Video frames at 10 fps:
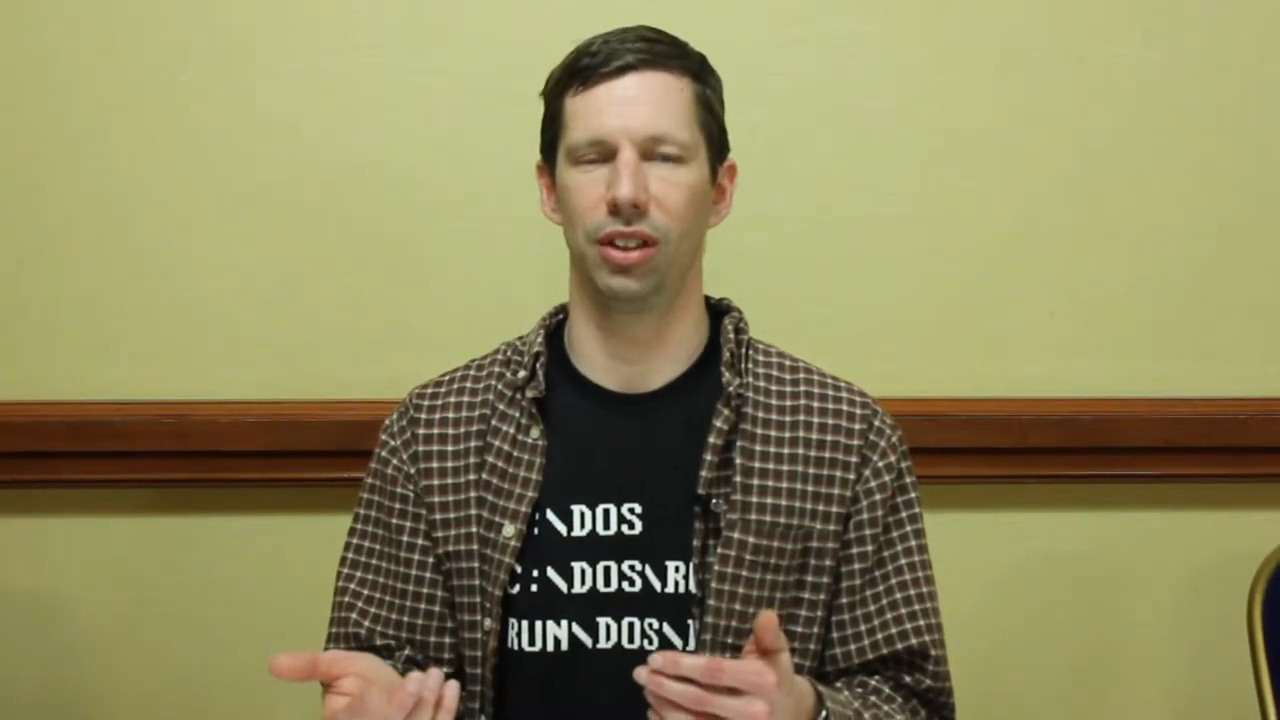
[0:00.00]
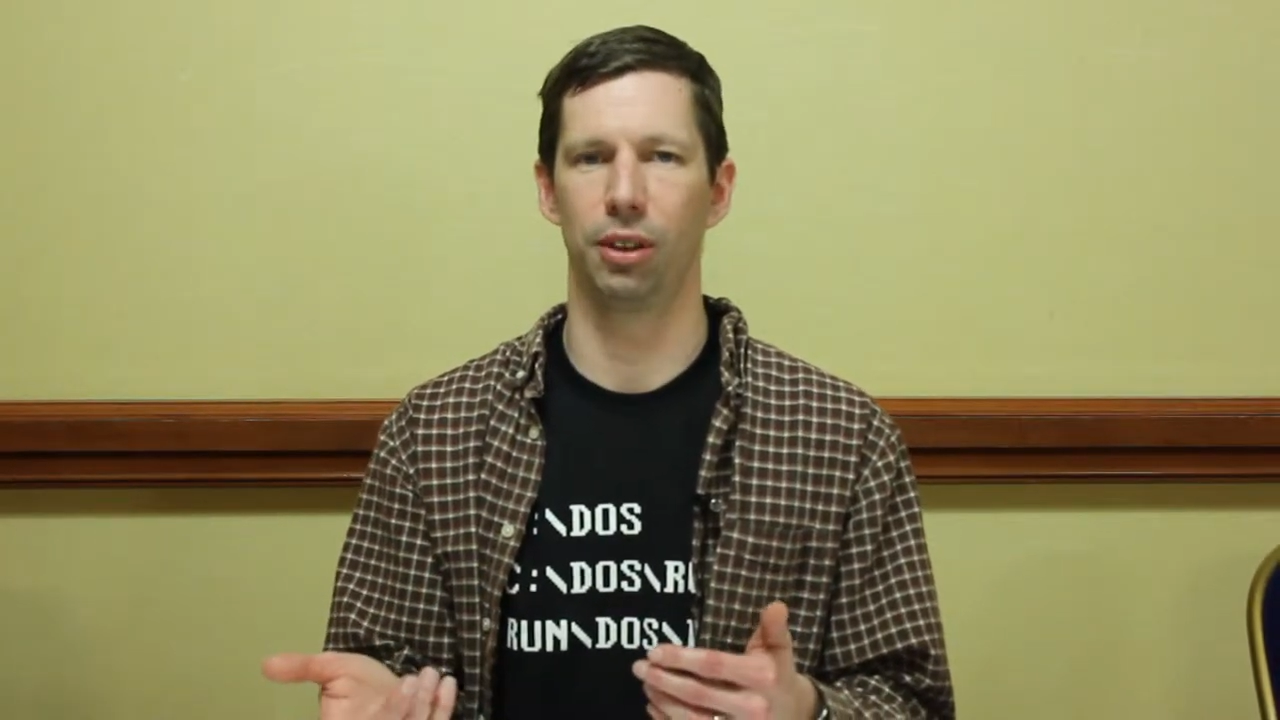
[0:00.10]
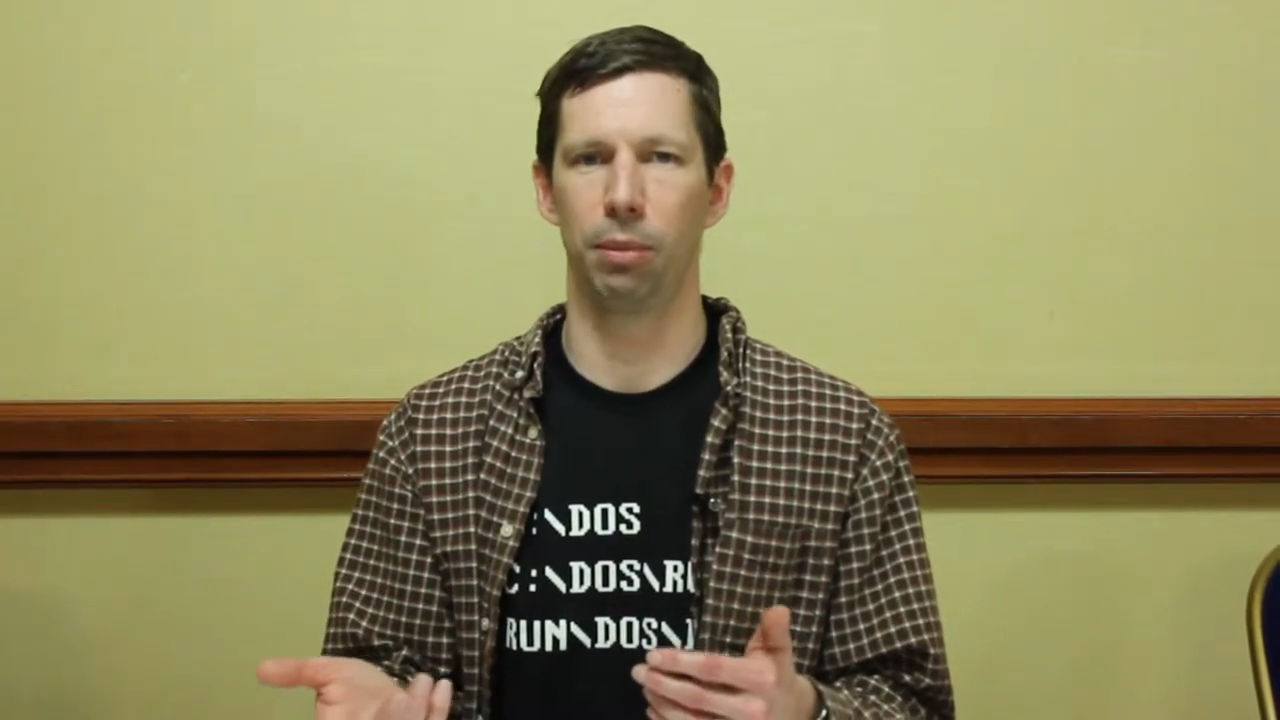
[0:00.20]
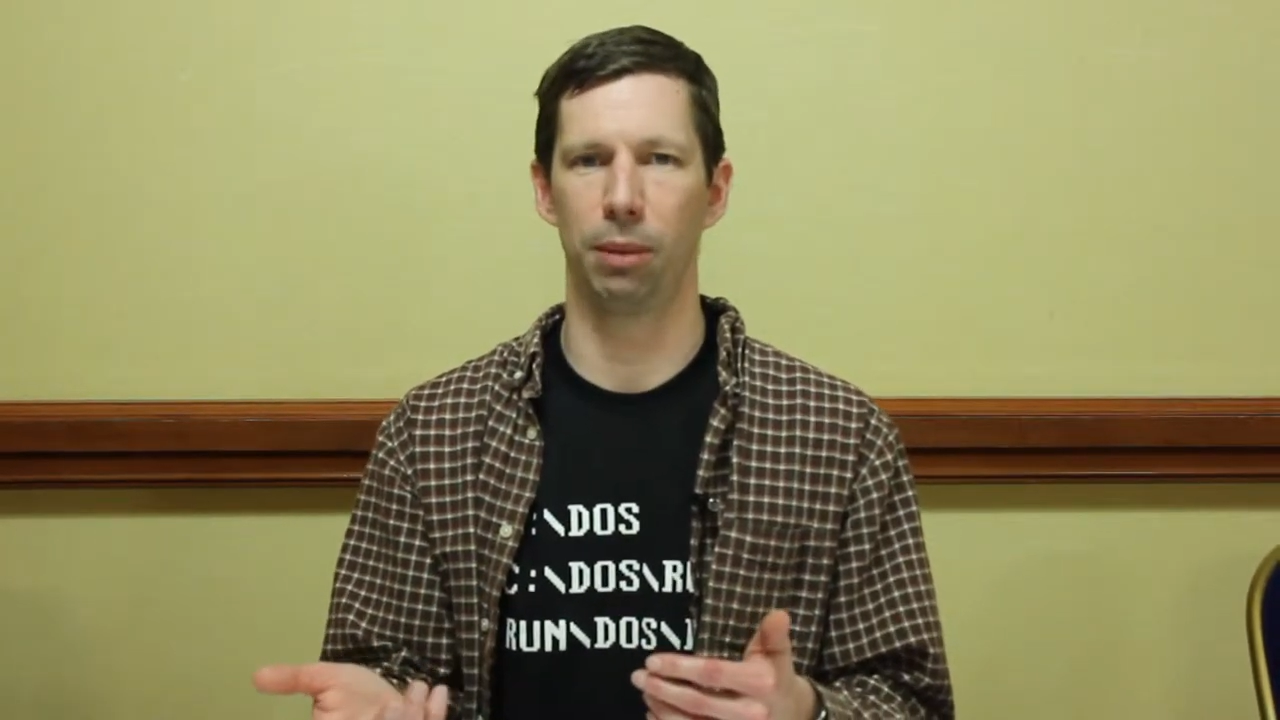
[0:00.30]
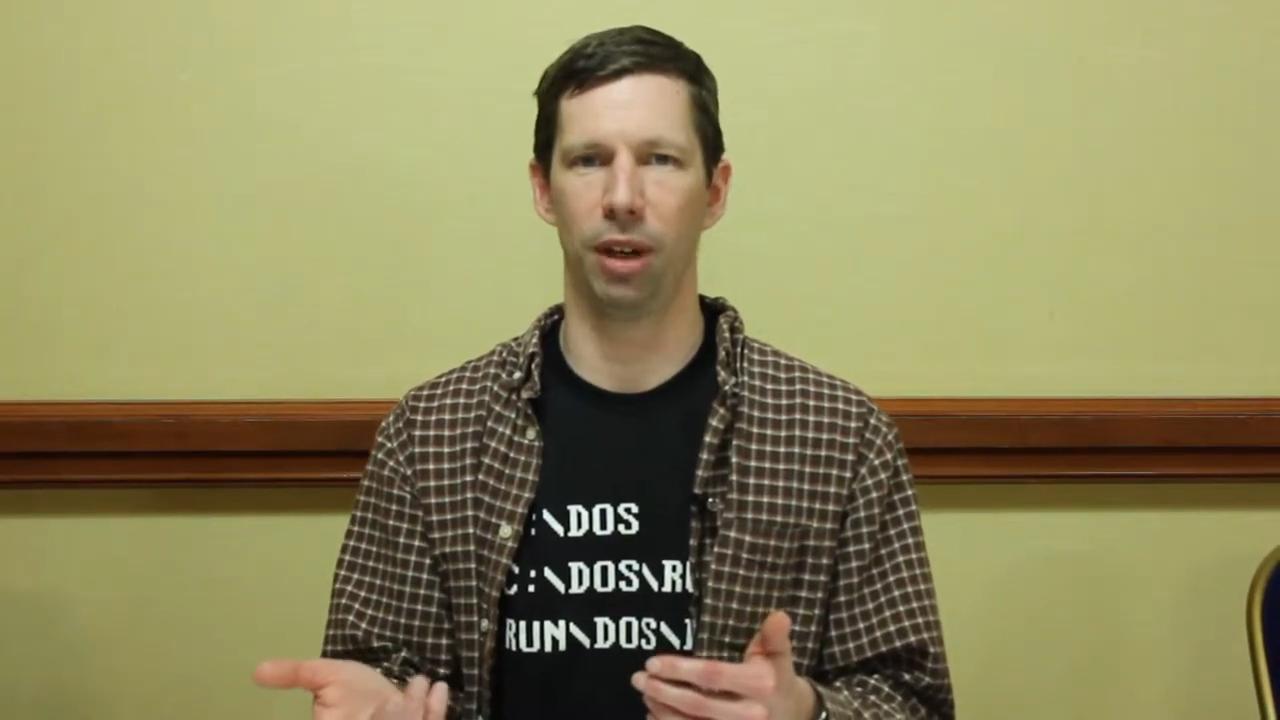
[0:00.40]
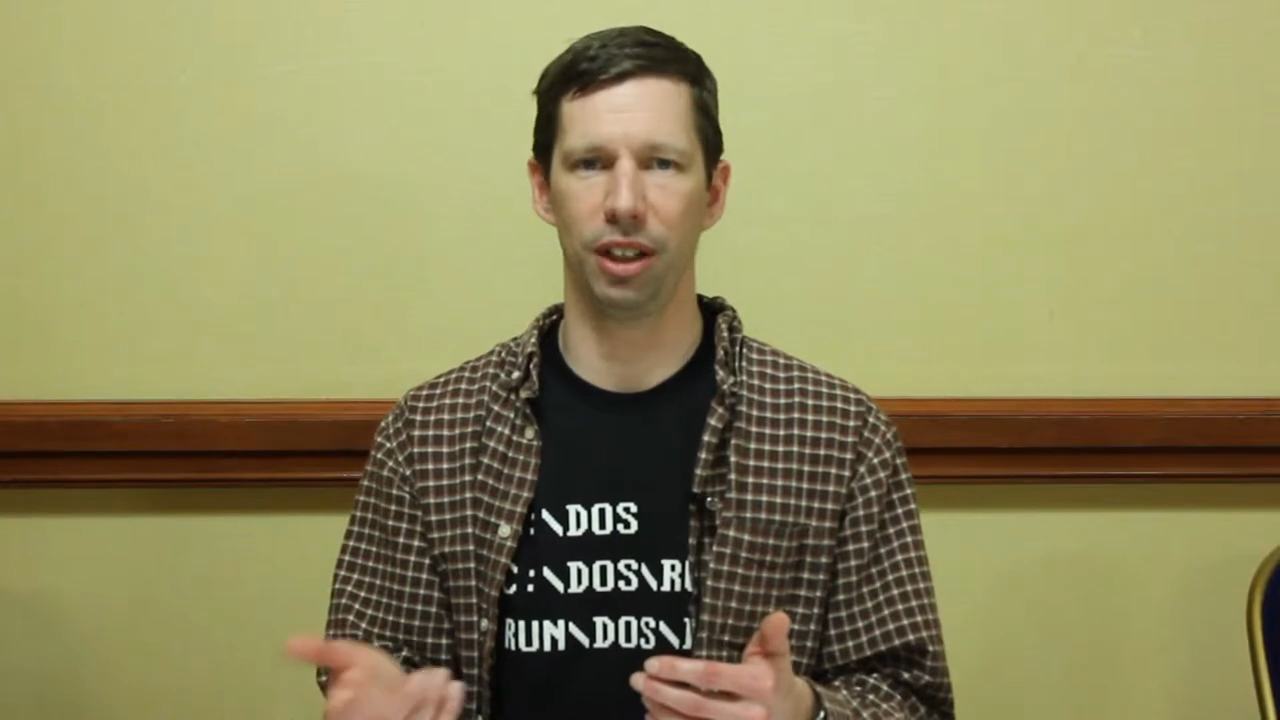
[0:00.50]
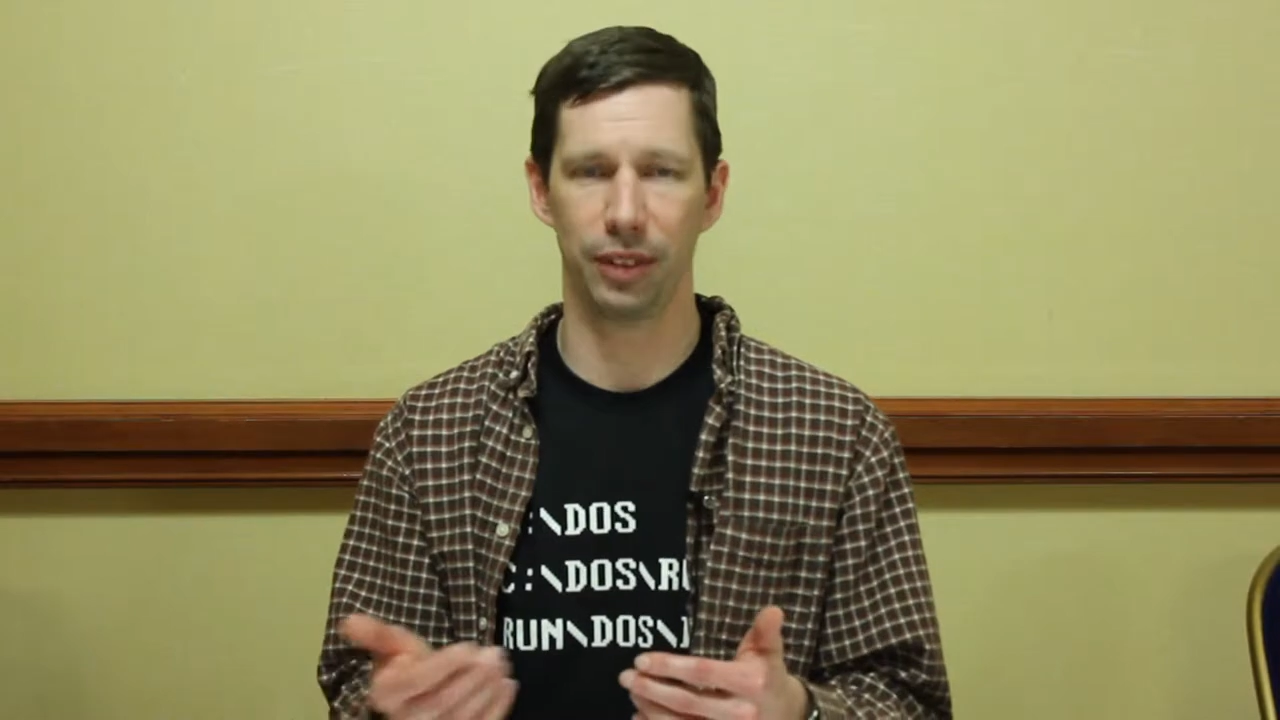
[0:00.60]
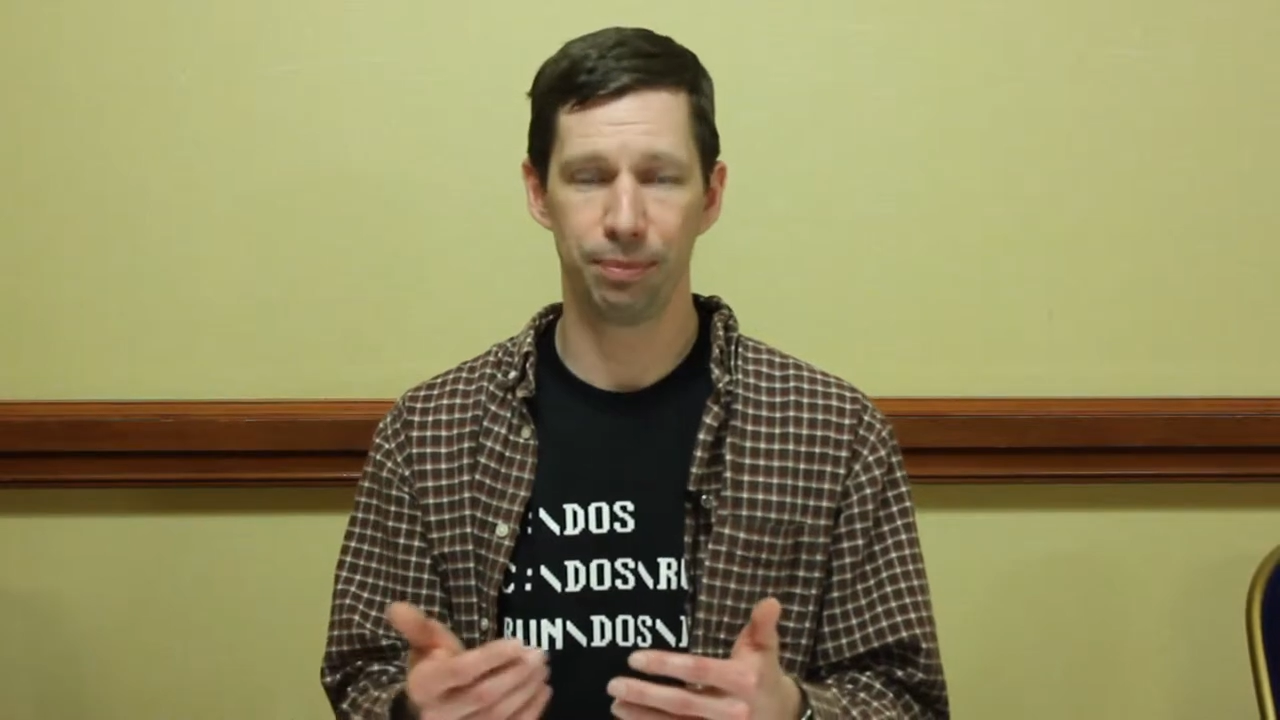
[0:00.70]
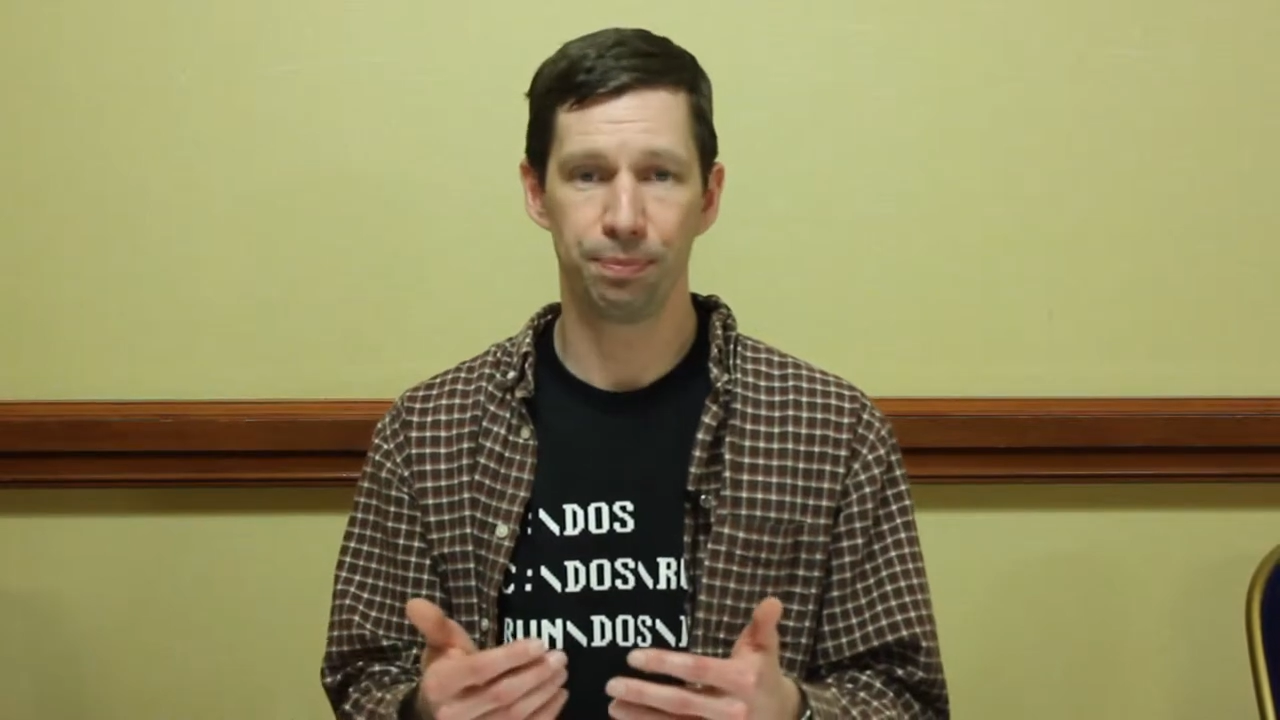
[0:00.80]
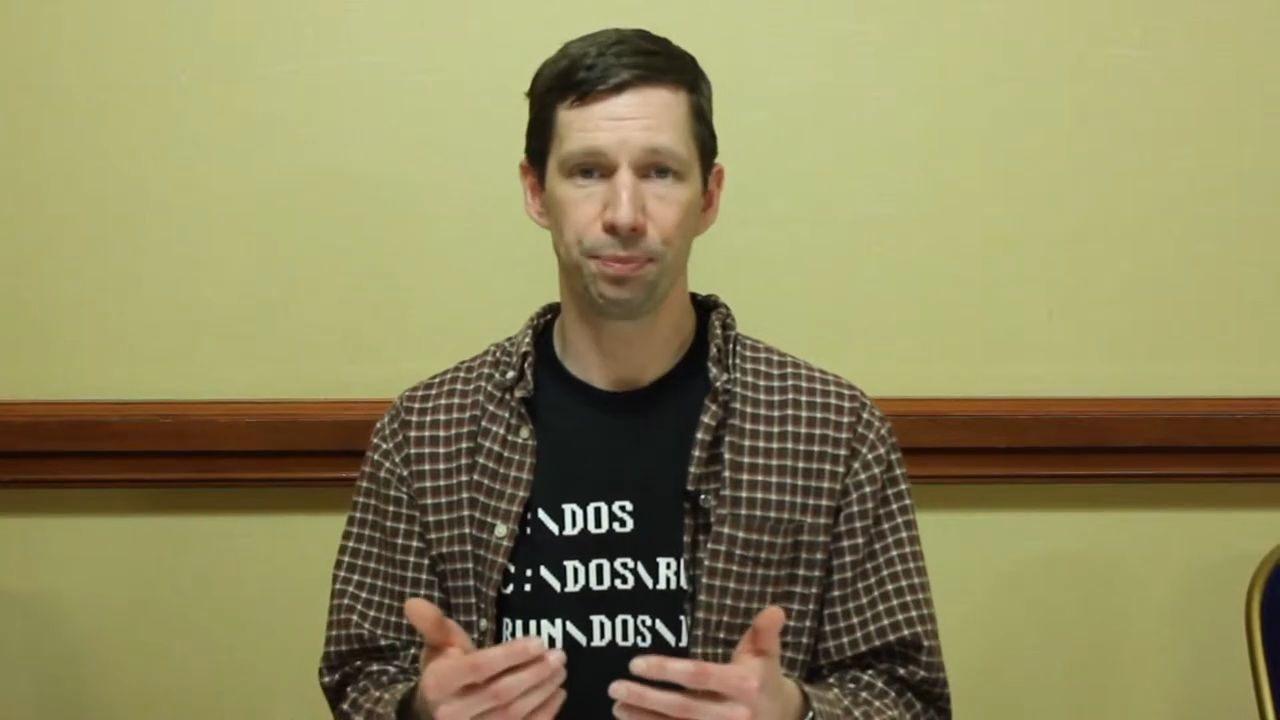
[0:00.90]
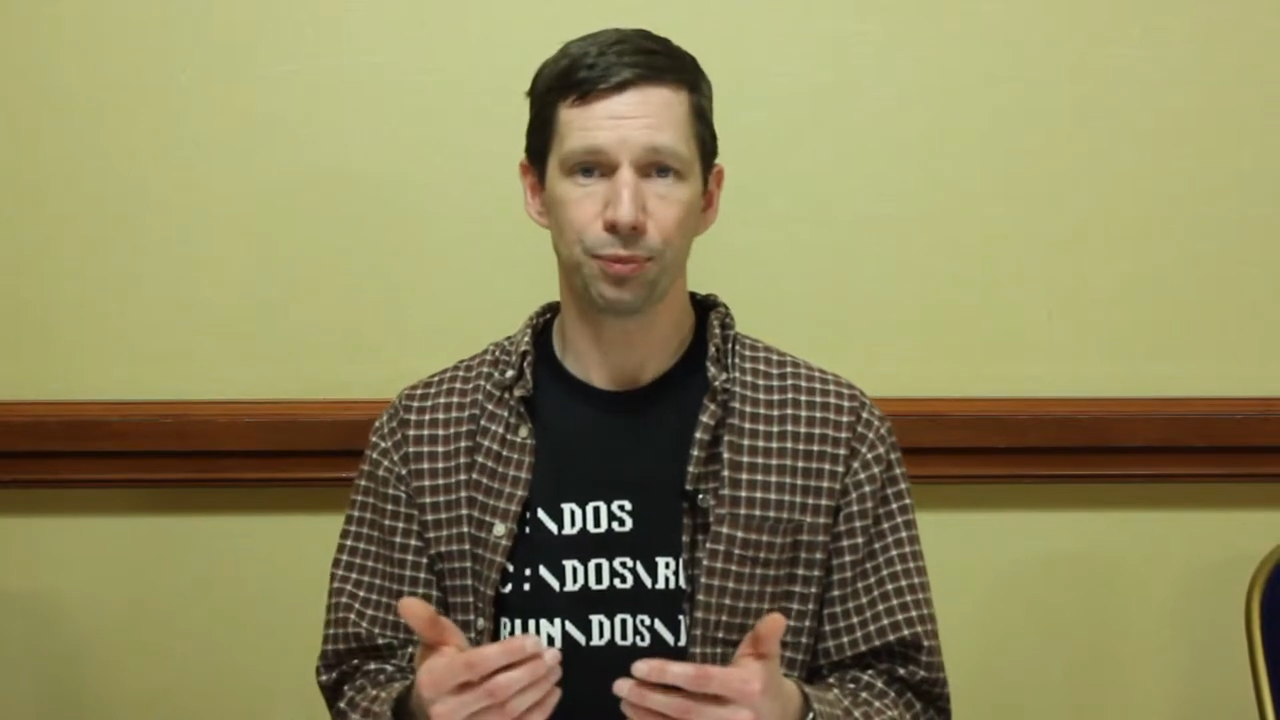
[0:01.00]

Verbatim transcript: is a big part of it.